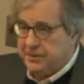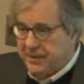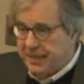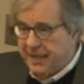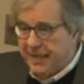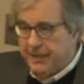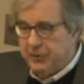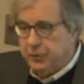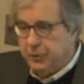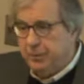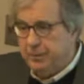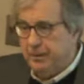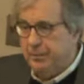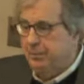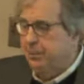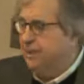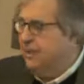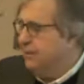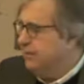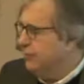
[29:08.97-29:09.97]
They had to be
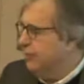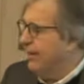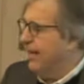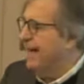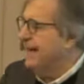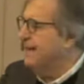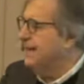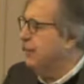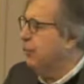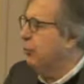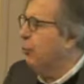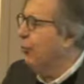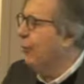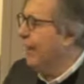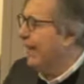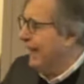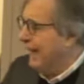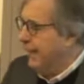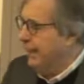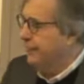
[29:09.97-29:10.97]
built right
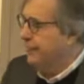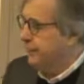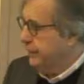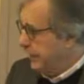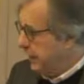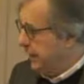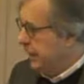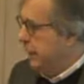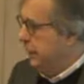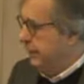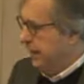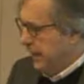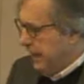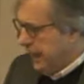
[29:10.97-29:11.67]
away, you know.